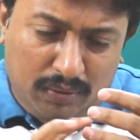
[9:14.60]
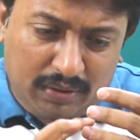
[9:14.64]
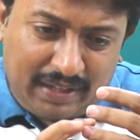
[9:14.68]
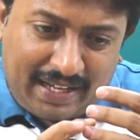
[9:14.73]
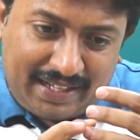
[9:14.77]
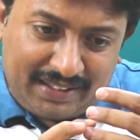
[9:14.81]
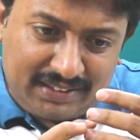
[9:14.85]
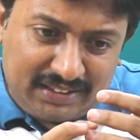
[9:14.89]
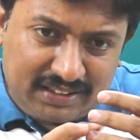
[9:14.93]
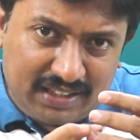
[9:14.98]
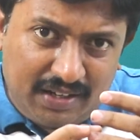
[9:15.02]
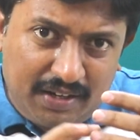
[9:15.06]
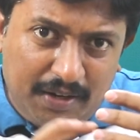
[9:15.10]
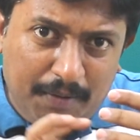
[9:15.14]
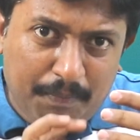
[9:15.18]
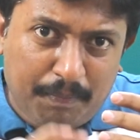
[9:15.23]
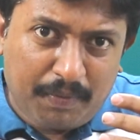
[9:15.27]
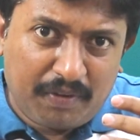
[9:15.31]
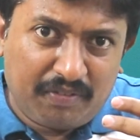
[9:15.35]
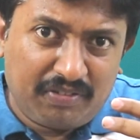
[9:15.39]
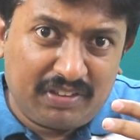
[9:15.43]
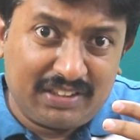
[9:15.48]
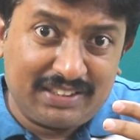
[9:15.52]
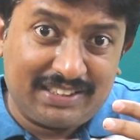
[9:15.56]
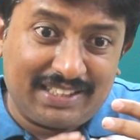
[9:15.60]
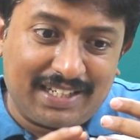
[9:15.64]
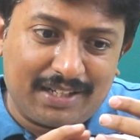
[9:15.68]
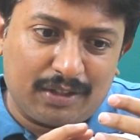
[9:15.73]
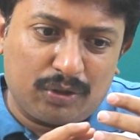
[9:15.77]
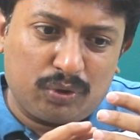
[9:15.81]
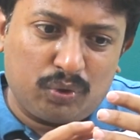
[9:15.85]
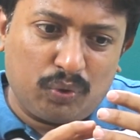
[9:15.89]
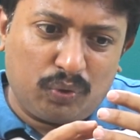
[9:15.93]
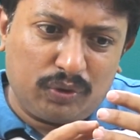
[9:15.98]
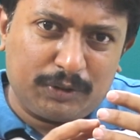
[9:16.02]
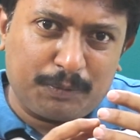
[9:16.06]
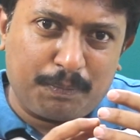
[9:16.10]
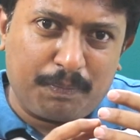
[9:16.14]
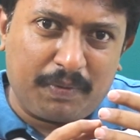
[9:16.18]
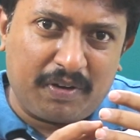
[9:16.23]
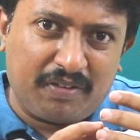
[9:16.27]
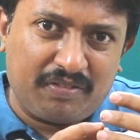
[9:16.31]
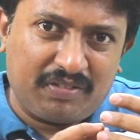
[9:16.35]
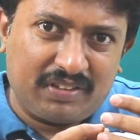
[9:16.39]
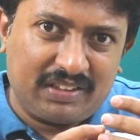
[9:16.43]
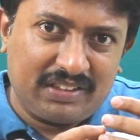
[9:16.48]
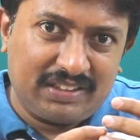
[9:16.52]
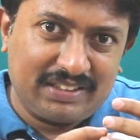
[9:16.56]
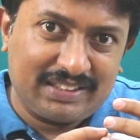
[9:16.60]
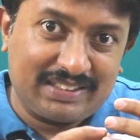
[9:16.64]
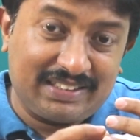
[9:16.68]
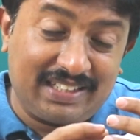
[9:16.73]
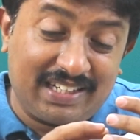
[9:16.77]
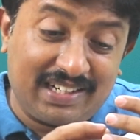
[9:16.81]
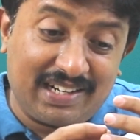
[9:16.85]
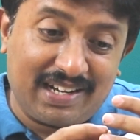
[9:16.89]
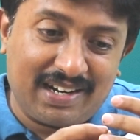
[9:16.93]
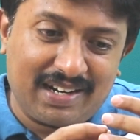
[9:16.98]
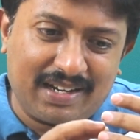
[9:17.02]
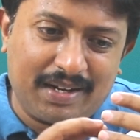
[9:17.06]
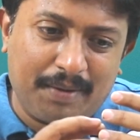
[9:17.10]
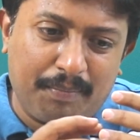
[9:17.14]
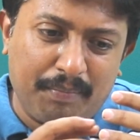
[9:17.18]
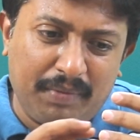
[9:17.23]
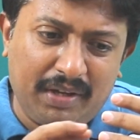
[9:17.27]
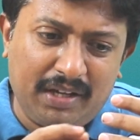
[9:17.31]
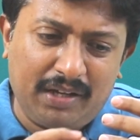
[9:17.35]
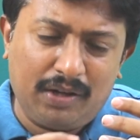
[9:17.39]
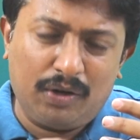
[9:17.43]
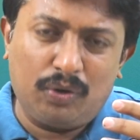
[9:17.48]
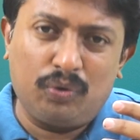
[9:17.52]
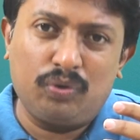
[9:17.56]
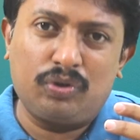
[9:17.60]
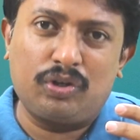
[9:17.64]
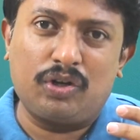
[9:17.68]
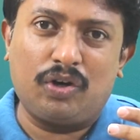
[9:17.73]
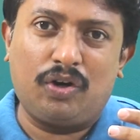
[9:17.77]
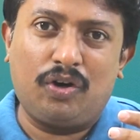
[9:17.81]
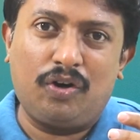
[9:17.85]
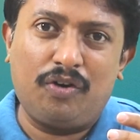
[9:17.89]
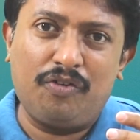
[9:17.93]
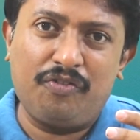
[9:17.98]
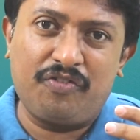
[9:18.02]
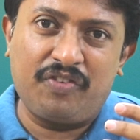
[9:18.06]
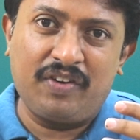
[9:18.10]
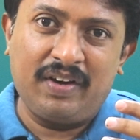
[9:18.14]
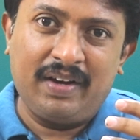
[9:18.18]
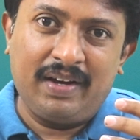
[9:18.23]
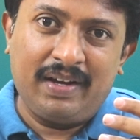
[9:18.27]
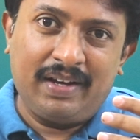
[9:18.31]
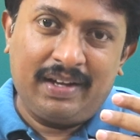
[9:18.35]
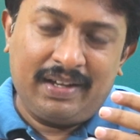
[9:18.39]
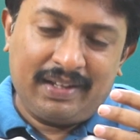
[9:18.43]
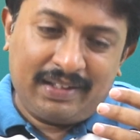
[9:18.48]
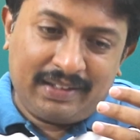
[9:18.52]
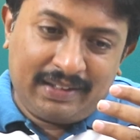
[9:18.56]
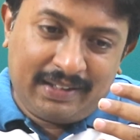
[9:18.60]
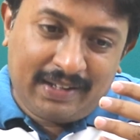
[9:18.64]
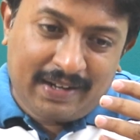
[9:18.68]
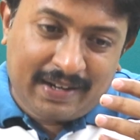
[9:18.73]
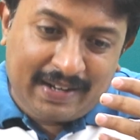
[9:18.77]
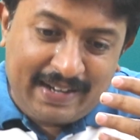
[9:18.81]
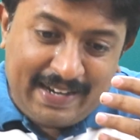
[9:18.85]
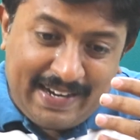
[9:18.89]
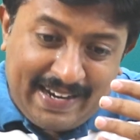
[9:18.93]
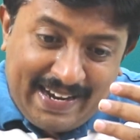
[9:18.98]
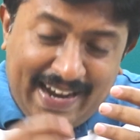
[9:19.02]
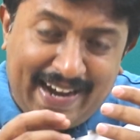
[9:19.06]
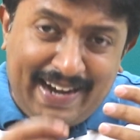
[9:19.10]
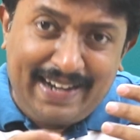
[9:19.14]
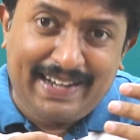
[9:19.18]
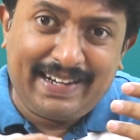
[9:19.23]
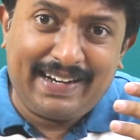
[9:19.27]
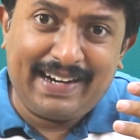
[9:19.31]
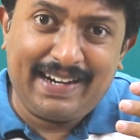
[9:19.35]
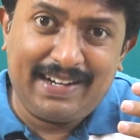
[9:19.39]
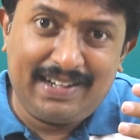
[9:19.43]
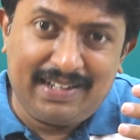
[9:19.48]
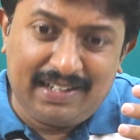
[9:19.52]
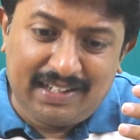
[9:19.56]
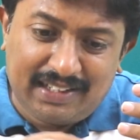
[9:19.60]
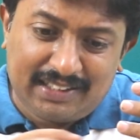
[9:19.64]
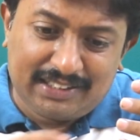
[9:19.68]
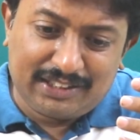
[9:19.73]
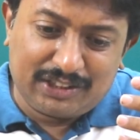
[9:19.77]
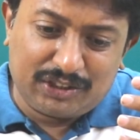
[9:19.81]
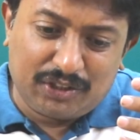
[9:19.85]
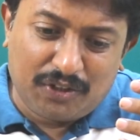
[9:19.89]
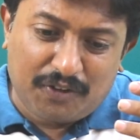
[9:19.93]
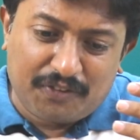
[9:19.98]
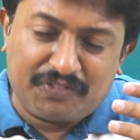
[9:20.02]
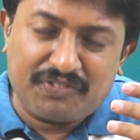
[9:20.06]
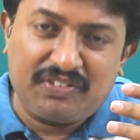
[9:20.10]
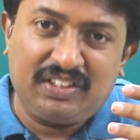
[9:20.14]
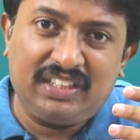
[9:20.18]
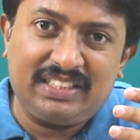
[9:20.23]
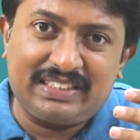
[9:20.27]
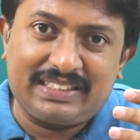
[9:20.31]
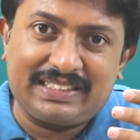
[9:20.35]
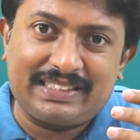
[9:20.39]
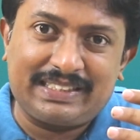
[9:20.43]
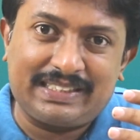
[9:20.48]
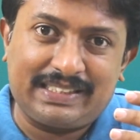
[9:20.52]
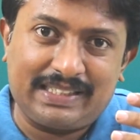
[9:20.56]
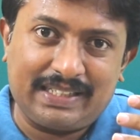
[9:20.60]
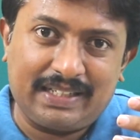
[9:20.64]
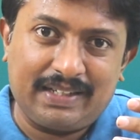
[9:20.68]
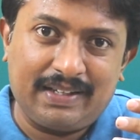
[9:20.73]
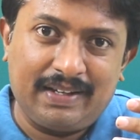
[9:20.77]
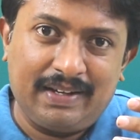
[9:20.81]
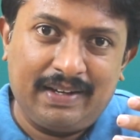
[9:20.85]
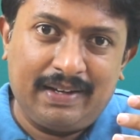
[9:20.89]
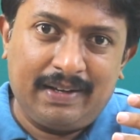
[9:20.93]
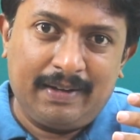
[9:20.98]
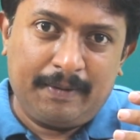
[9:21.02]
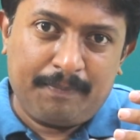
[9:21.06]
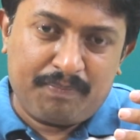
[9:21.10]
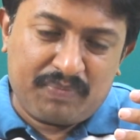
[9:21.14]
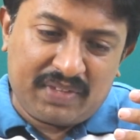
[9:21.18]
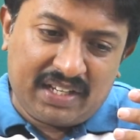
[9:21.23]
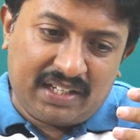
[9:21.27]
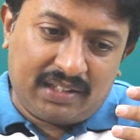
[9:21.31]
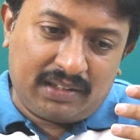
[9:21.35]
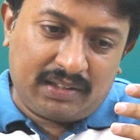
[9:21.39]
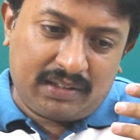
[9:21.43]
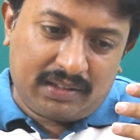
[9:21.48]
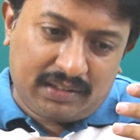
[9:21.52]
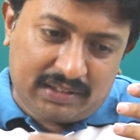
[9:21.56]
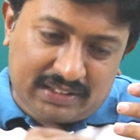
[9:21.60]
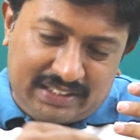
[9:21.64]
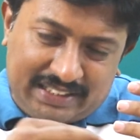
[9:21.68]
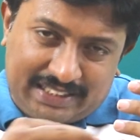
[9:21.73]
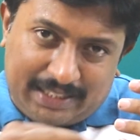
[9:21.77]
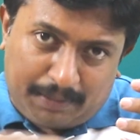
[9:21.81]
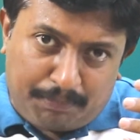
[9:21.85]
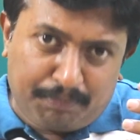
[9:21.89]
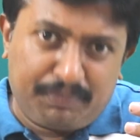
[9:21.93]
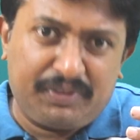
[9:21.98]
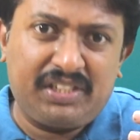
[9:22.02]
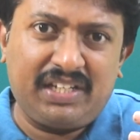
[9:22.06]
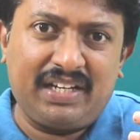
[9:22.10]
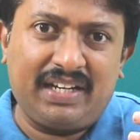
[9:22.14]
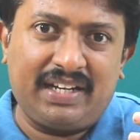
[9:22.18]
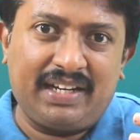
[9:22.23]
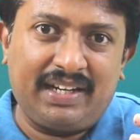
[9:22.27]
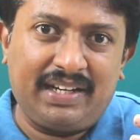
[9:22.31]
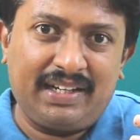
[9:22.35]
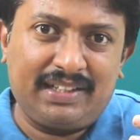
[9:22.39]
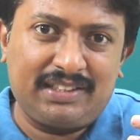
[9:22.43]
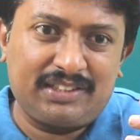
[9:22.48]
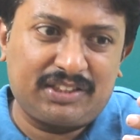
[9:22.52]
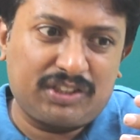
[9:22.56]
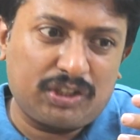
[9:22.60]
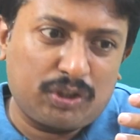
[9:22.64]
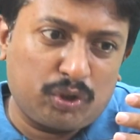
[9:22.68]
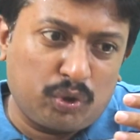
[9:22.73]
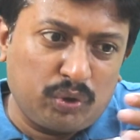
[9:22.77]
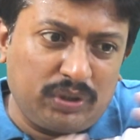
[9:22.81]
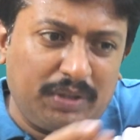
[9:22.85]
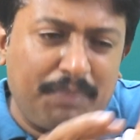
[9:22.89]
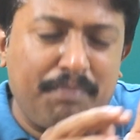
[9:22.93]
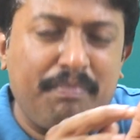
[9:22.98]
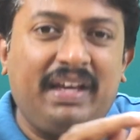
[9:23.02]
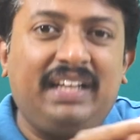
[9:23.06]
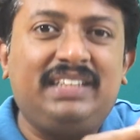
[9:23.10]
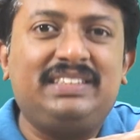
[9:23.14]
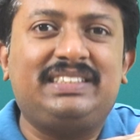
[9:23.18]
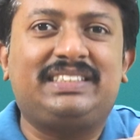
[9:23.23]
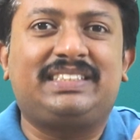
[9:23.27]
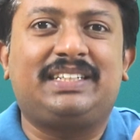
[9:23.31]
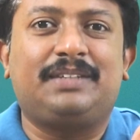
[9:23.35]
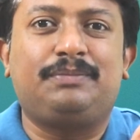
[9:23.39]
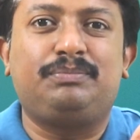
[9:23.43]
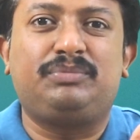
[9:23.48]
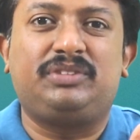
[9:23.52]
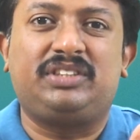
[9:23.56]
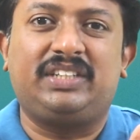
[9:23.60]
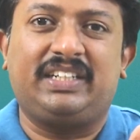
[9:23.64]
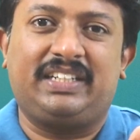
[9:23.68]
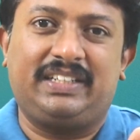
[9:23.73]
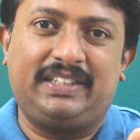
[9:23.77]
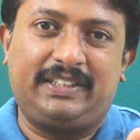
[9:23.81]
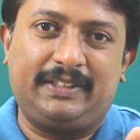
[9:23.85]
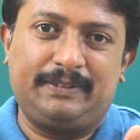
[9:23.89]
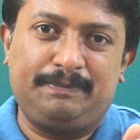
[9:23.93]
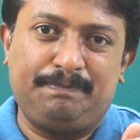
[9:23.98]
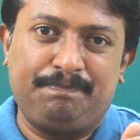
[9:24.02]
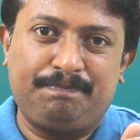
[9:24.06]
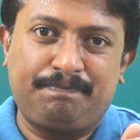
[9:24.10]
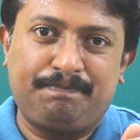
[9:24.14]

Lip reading: ancillary powers are those powers that are coming out of the relatedness of these subjects to the main subject.